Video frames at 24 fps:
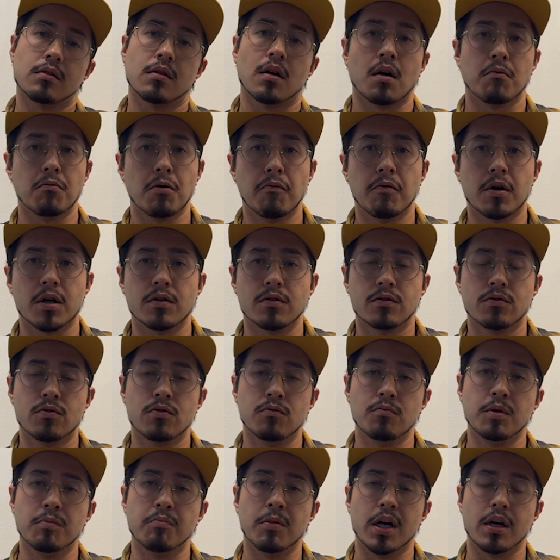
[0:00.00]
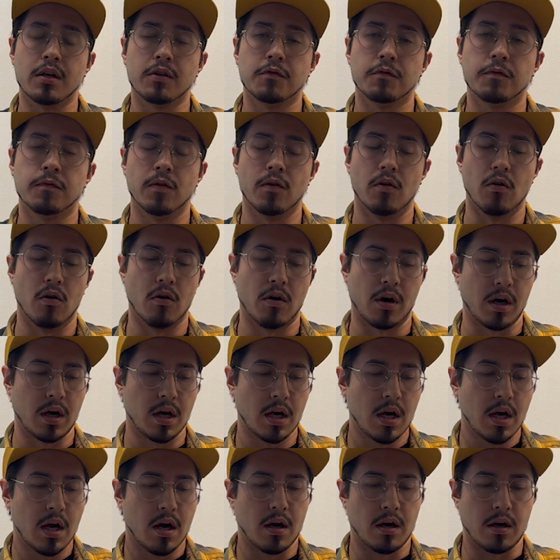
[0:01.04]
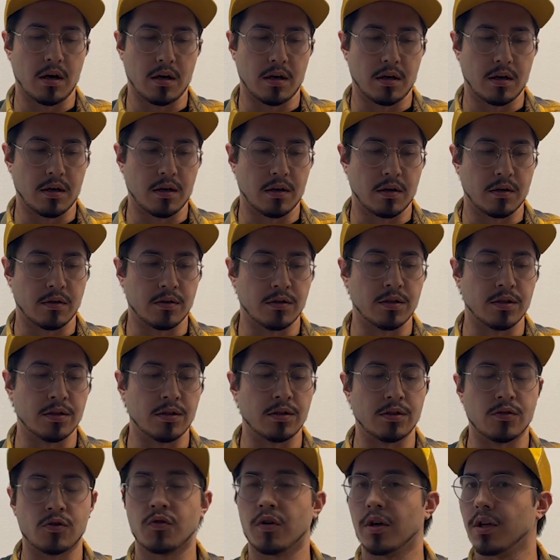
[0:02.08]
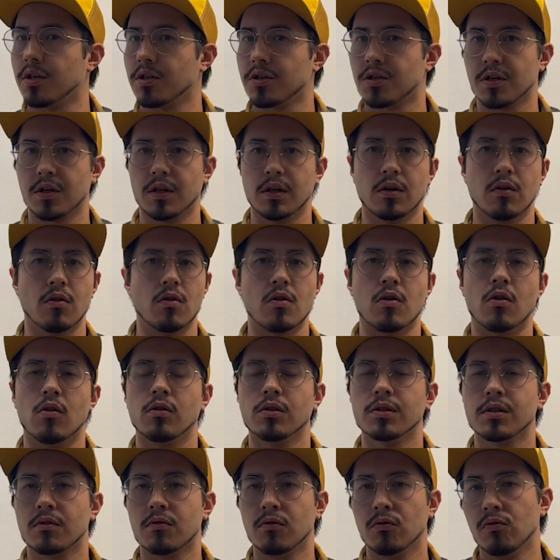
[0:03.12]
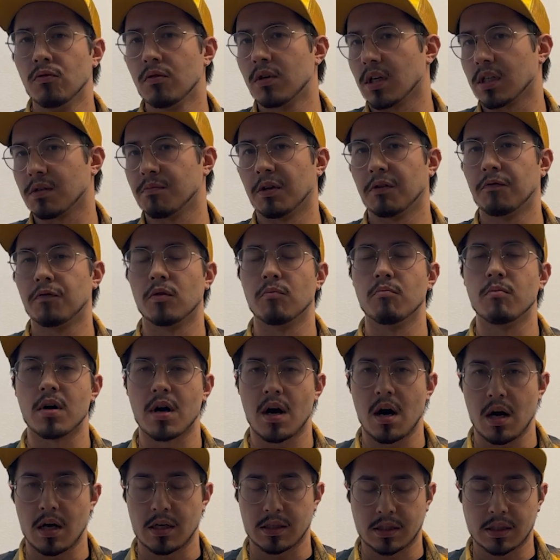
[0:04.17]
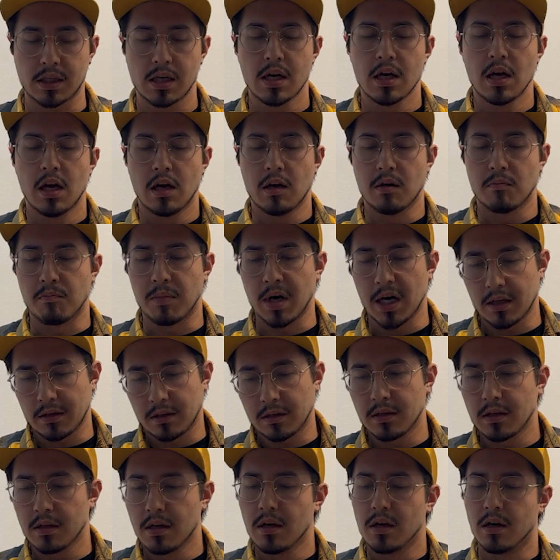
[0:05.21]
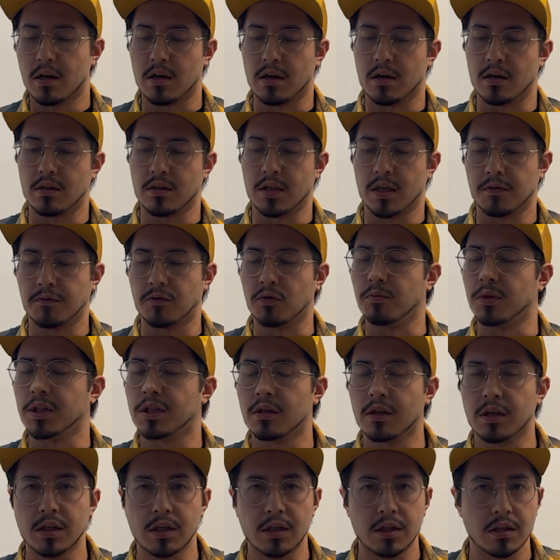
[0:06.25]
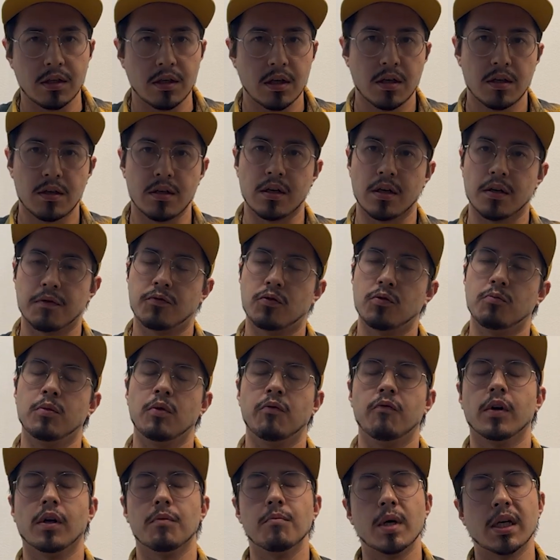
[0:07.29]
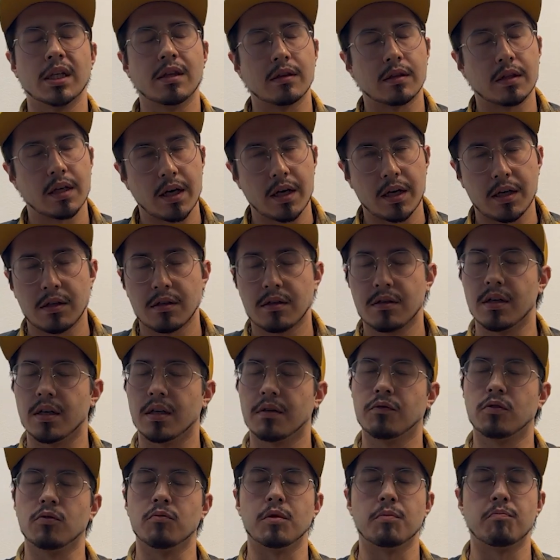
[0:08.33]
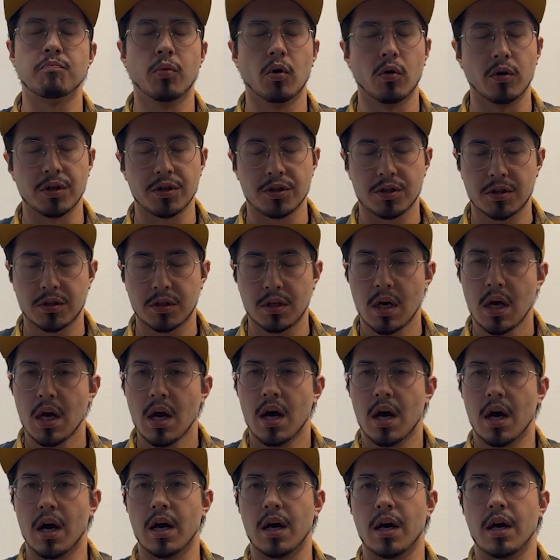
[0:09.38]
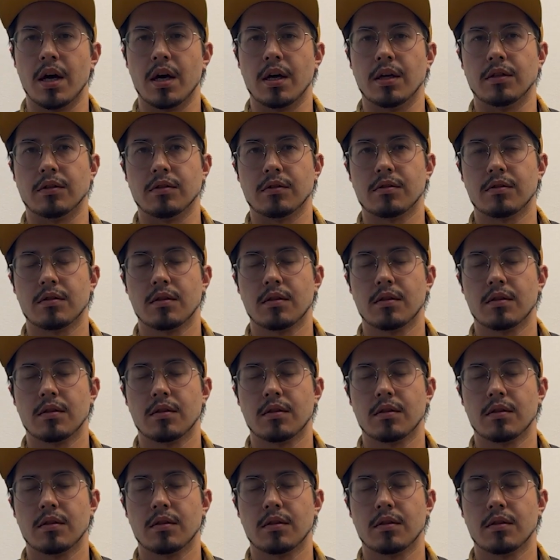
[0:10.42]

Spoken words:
however, to be made for the traditional or old school hookahs made from brass, but they have to be clean, they have to be well maintained, they have to be polished, and